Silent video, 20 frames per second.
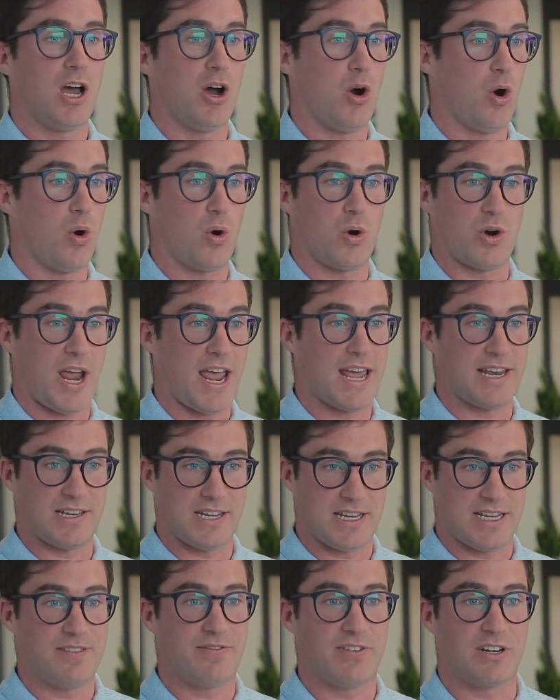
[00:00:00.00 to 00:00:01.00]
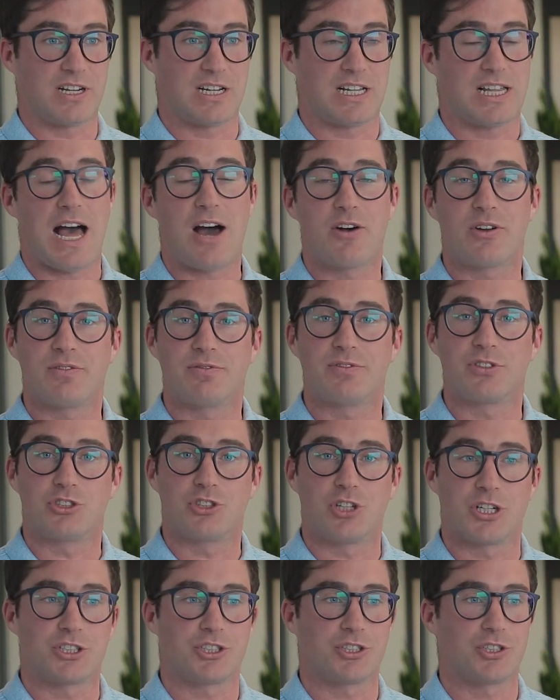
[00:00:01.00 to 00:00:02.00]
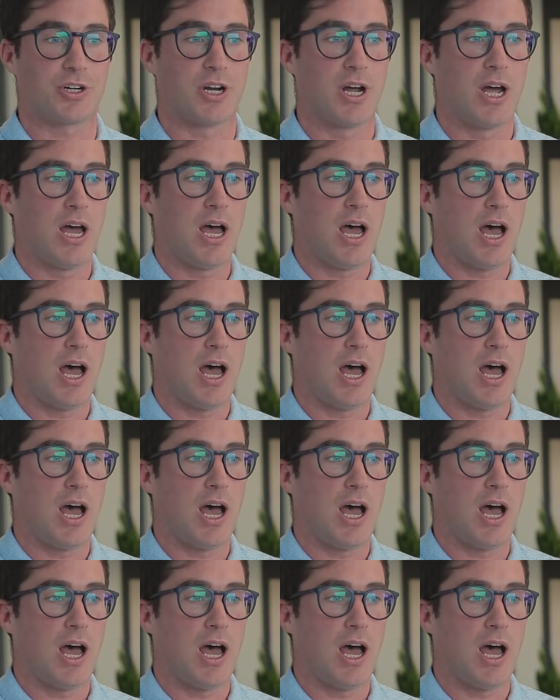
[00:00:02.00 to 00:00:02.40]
and even cloud infrastructure,